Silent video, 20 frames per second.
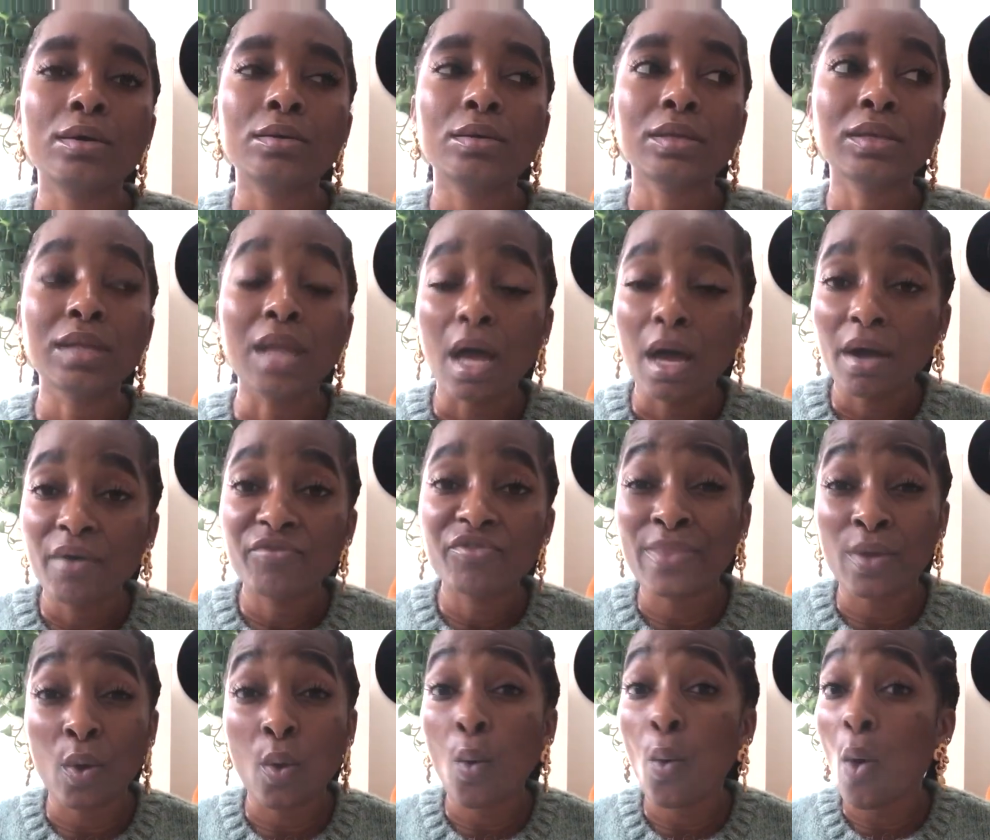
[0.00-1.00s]
love
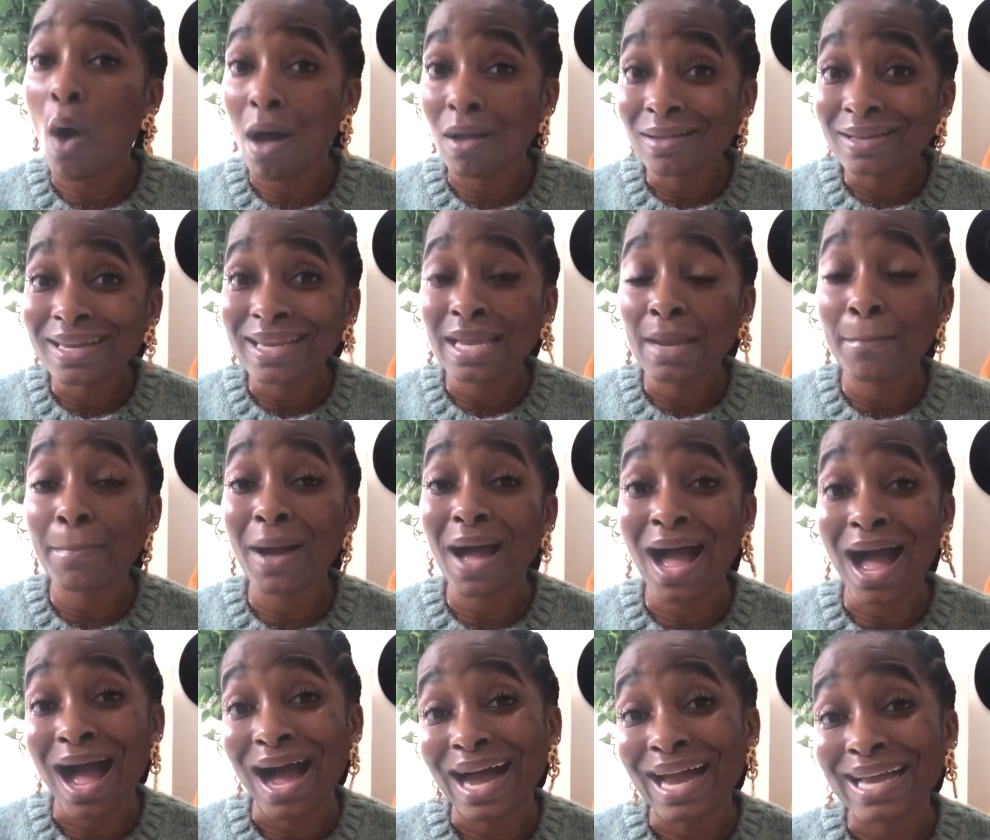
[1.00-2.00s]
the quality
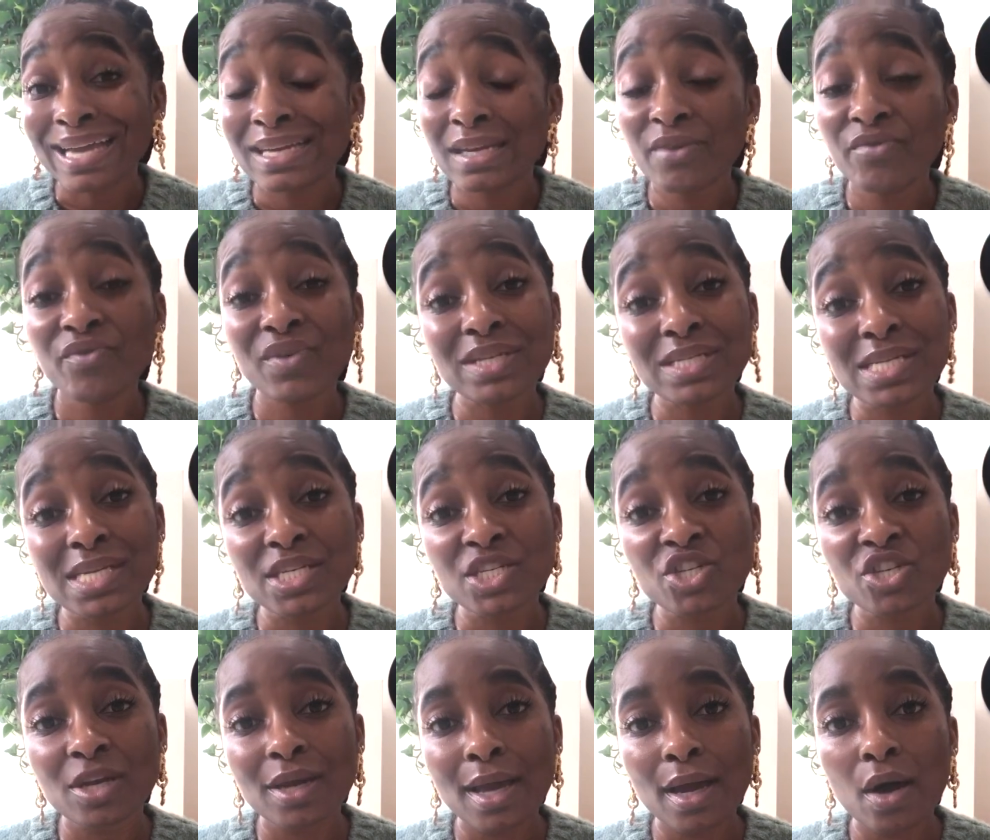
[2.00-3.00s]
behind vintage
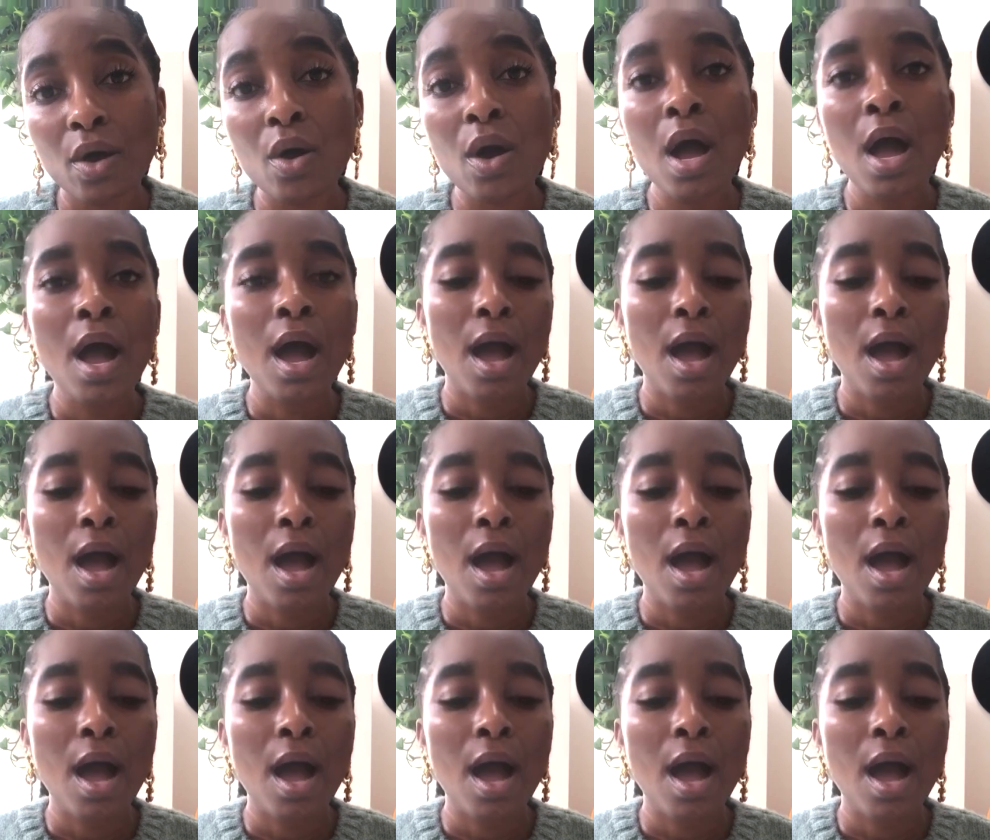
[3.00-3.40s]
Chanel.